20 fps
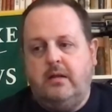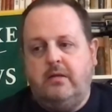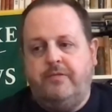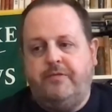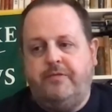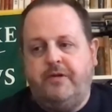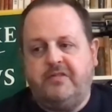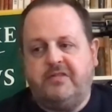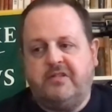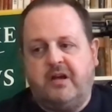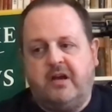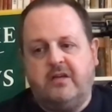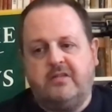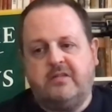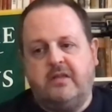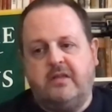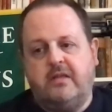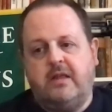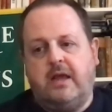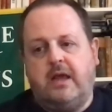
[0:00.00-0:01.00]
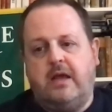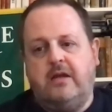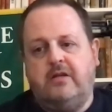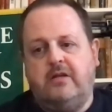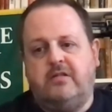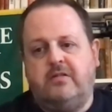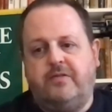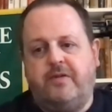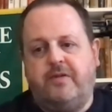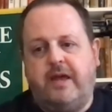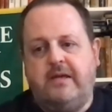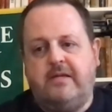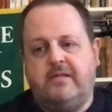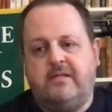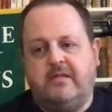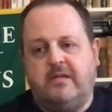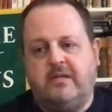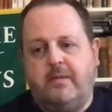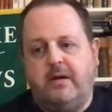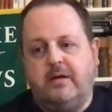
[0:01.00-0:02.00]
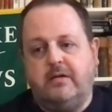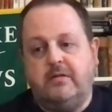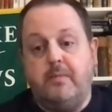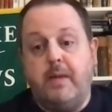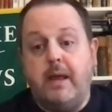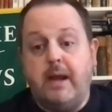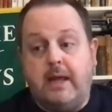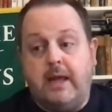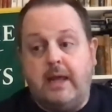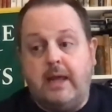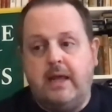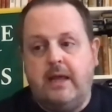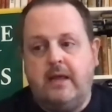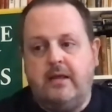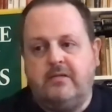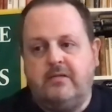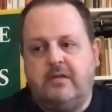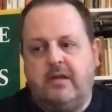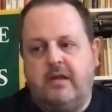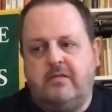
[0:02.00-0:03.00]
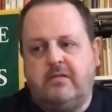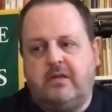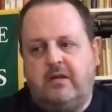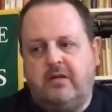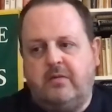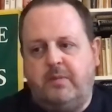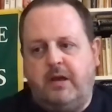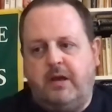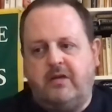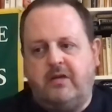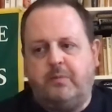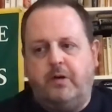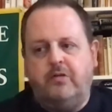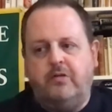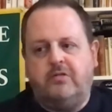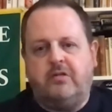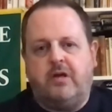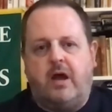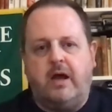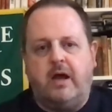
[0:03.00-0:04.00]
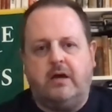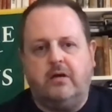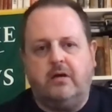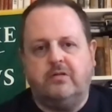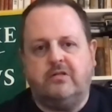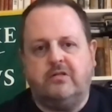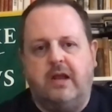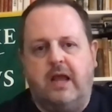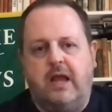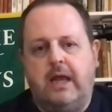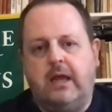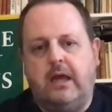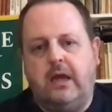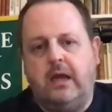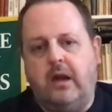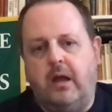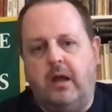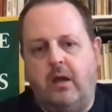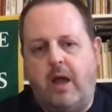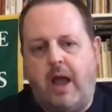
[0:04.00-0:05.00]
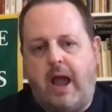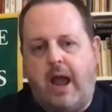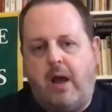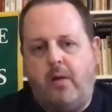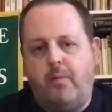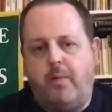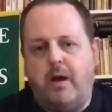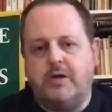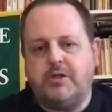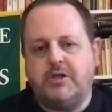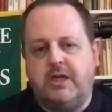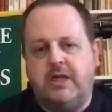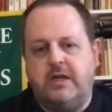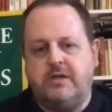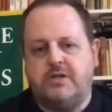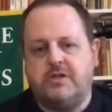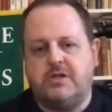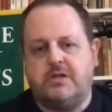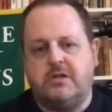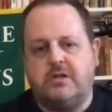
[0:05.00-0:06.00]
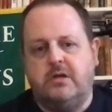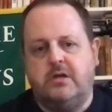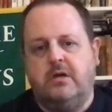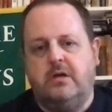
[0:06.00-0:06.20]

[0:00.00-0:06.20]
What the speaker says: The first task that they're going to face amongst many is going to be, I suppose, diagnostic, you know, how much each